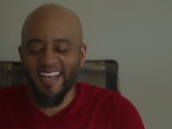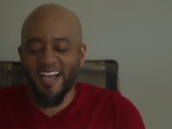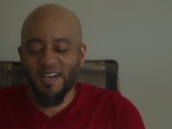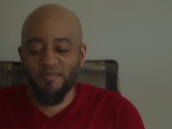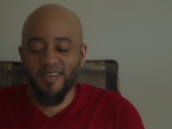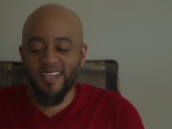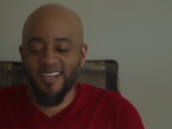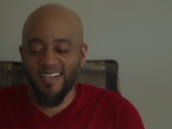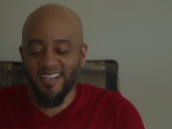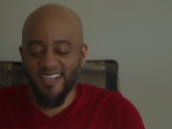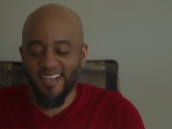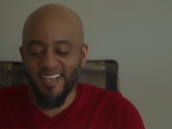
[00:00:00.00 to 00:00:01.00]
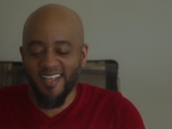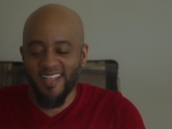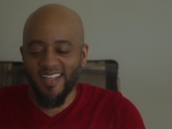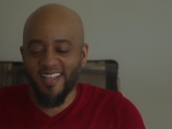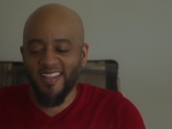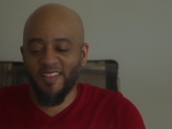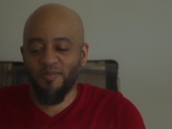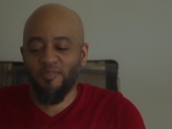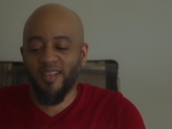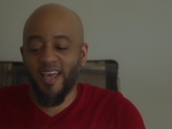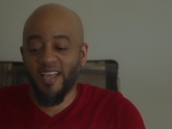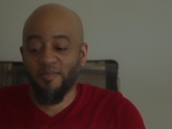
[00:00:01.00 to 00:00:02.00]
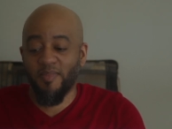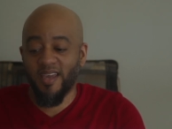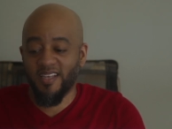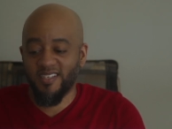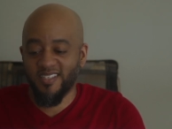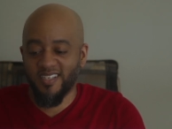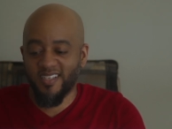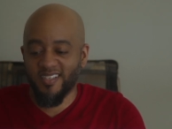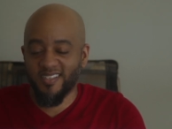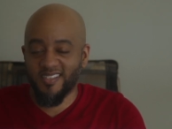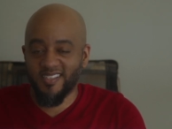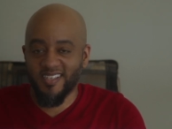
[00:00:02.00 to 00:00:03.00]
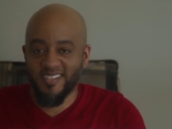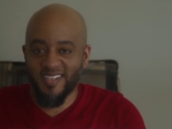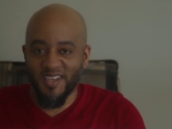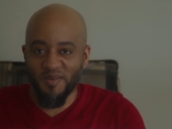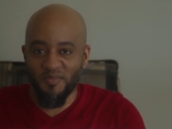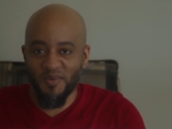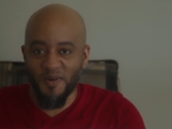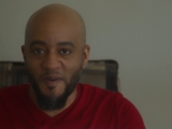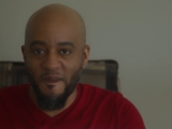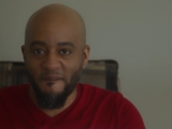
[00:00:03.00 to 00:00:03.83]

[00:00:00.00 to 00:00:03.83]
now I'm dating the Blackmagic 6K Pro.